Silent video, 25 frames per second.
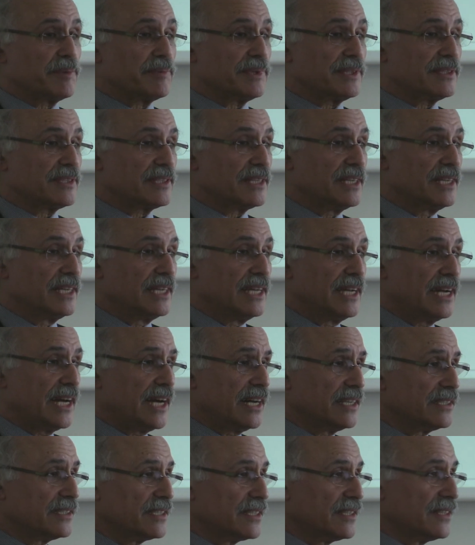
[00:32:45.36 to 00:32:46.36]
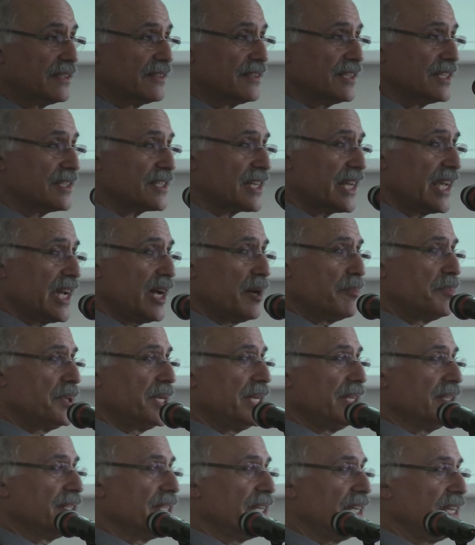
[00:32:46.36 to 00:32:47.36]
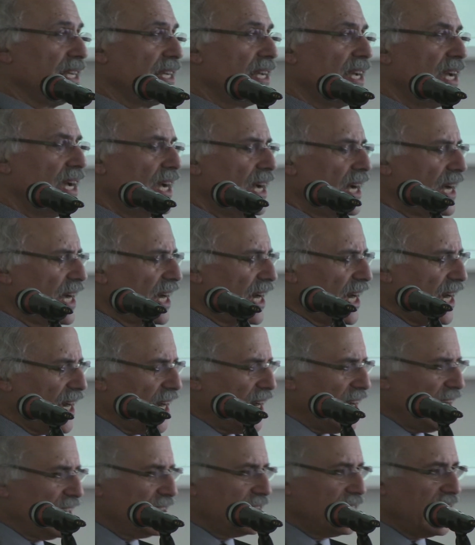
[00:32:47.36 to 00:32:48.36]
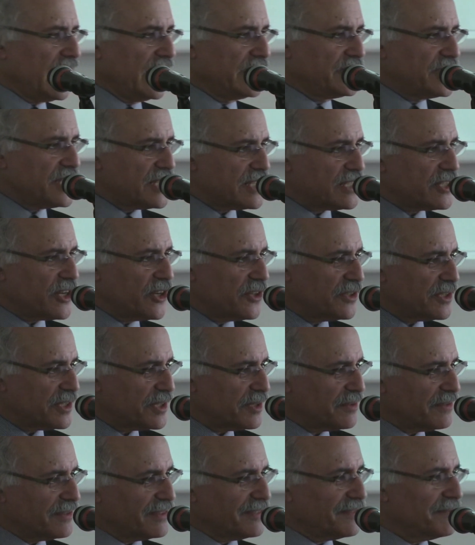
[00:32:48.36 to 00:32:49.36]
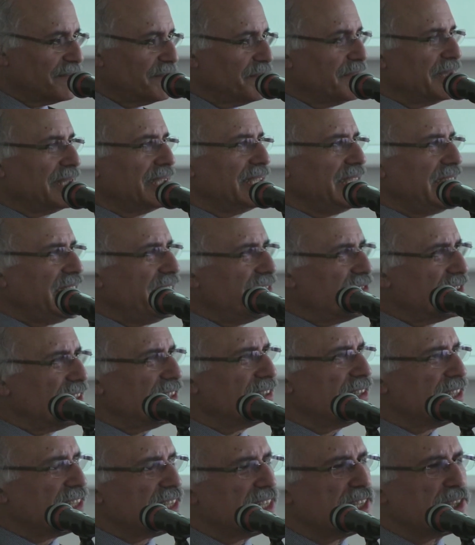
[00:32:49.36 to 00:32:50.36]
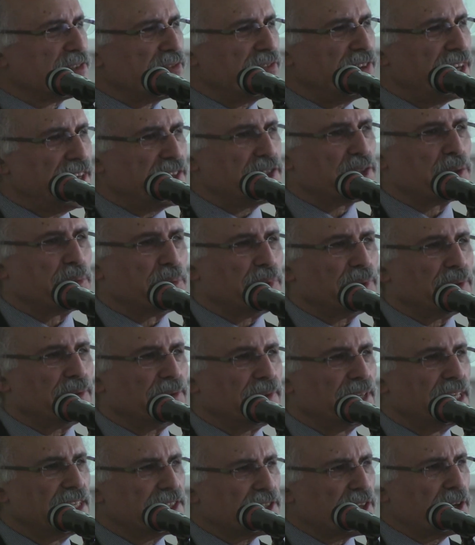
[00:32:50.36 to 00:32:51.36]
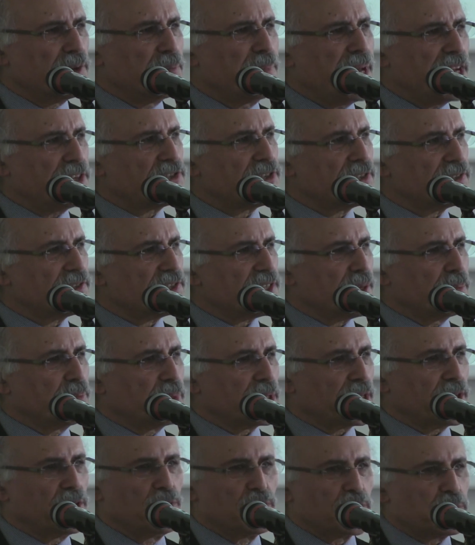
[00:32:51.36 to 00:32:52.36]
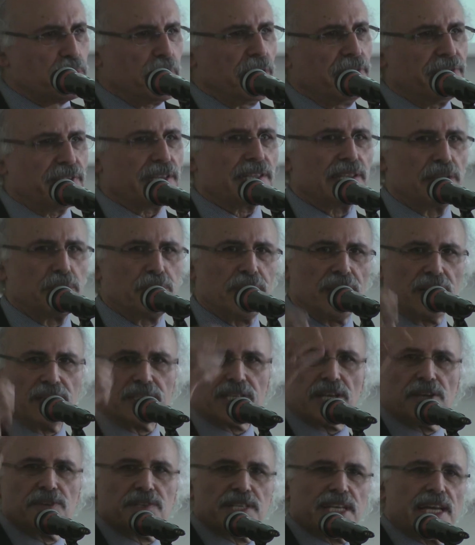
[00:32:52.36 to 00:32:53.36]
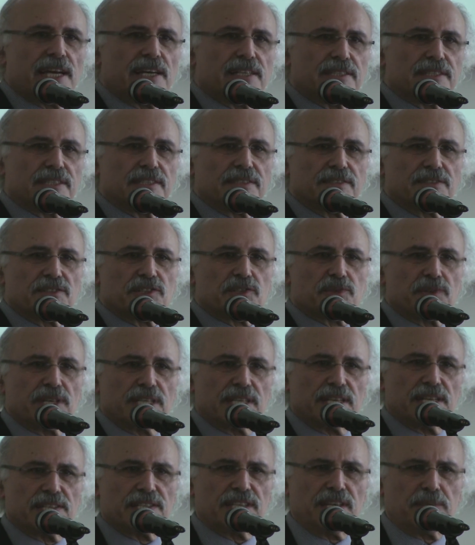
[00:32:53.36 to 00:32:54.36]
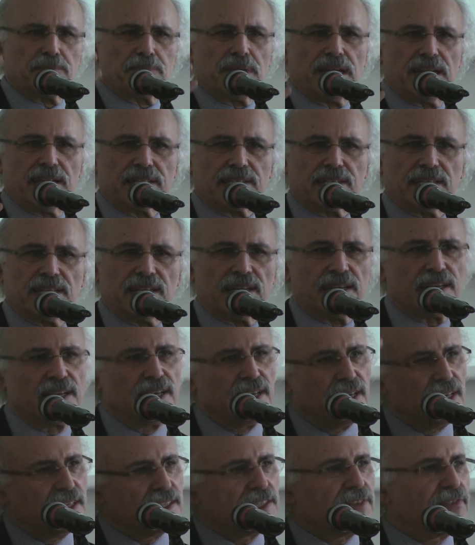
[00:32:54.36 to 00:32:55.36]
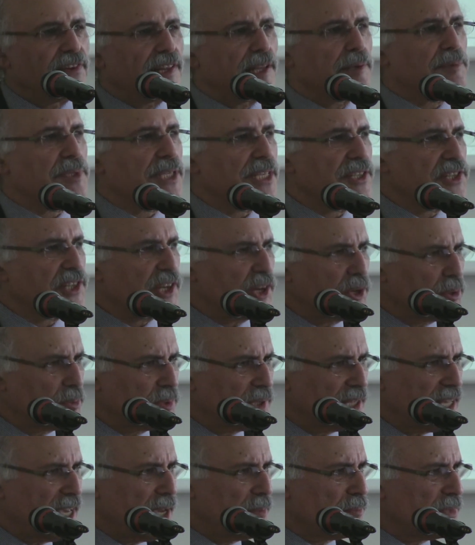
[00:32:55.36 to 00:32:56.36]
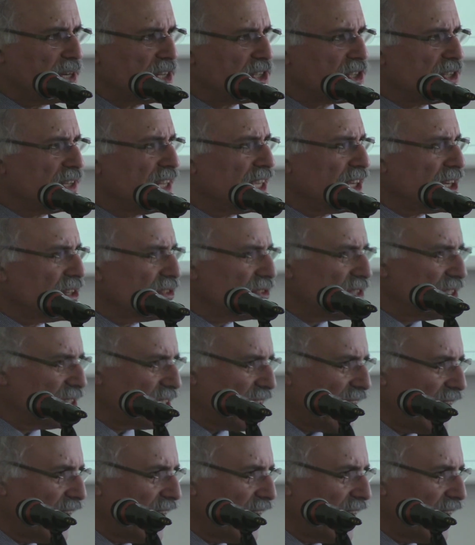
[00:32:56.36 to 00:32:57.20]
treatment under the CRPD. I just don't believe that this is feasible. So imagine somebody who's perfectly well goes out on the street, gets hit by a car, develops a cerebral hemorrhage, and they're going to